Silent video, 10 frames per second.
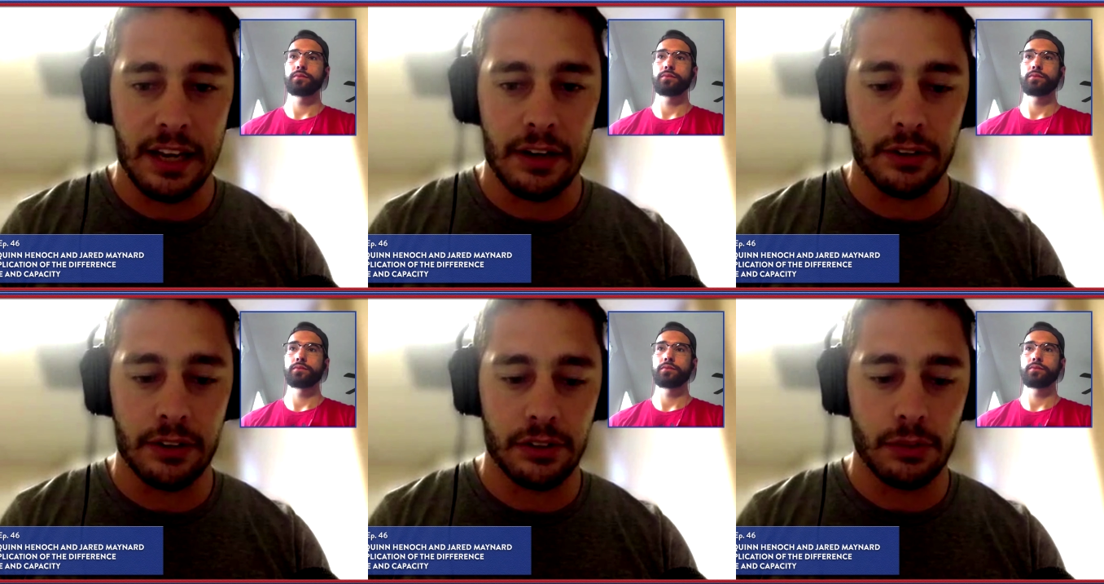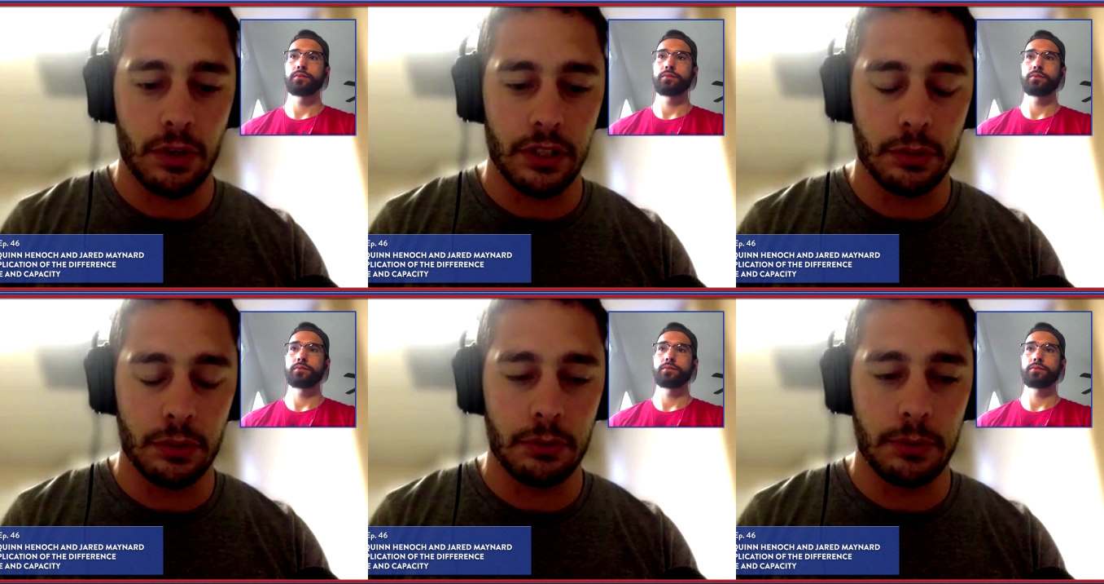Speaker 1: and also what
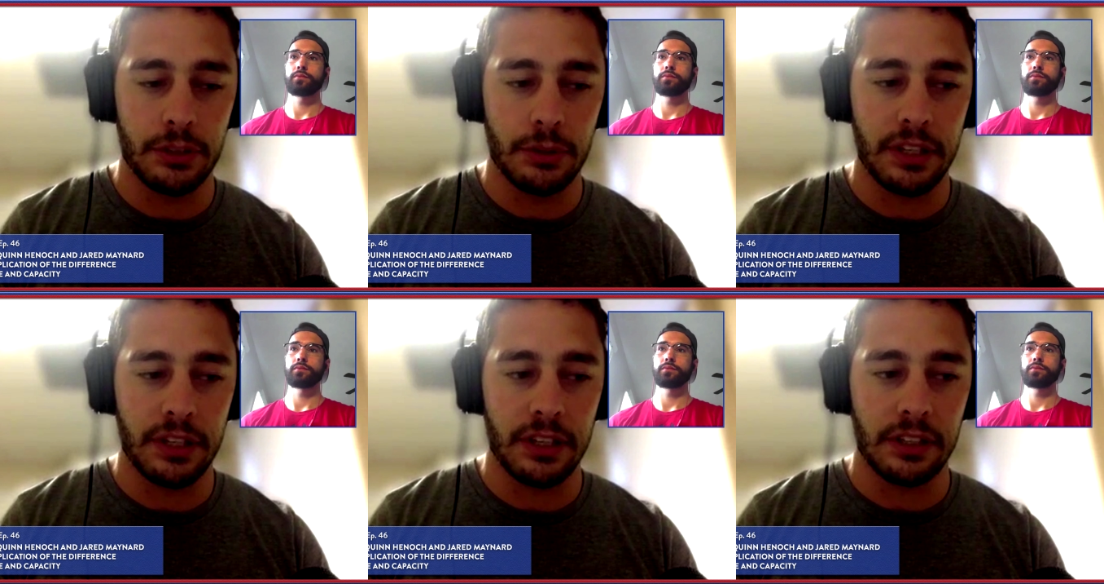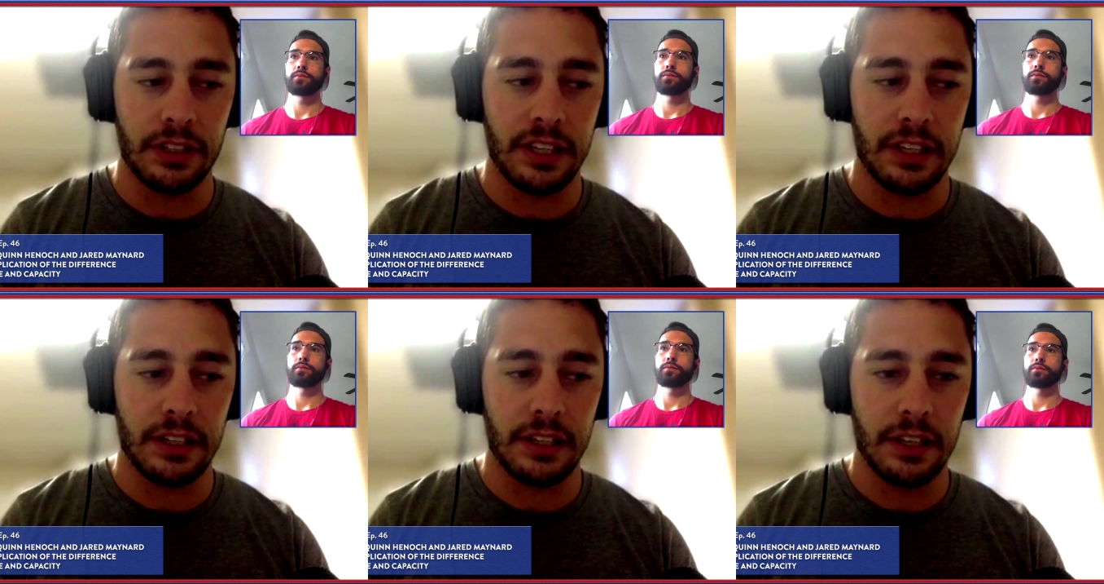you would be doing in the clinic